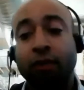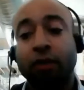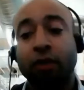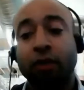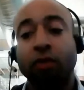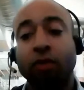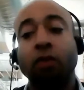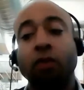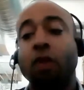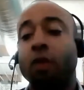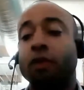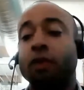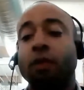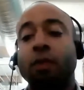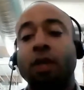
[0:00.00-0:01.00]
even going
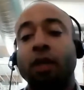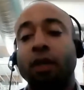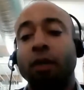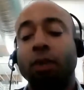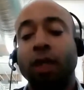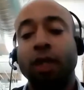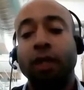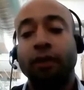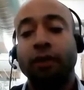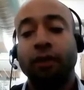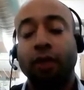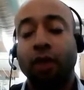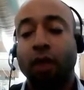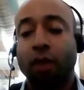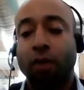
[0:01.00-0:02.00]
to the marketplace,
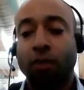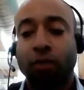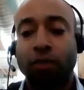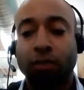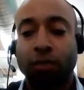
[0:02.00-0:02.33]
and